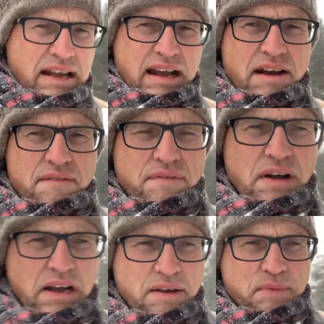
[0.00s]
have
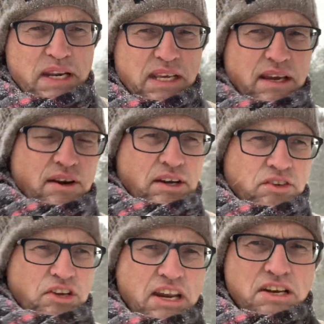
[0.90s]
uh, many air
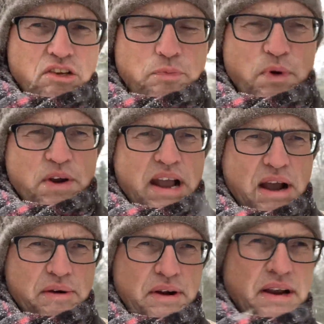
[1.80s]
exchanges per
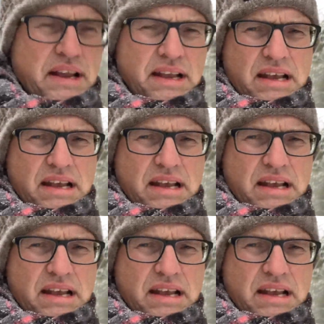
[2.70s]
hour.